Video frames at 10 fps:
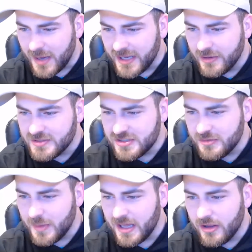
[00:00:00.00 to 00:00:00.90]
I know two
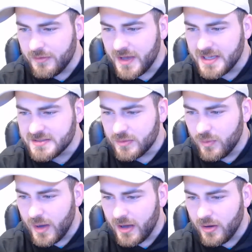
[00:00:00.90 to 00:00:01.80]
of my LFS,
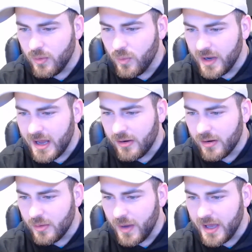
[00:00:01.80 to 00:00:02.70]
1
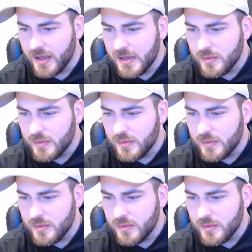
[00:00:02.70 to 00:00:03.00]
hour away,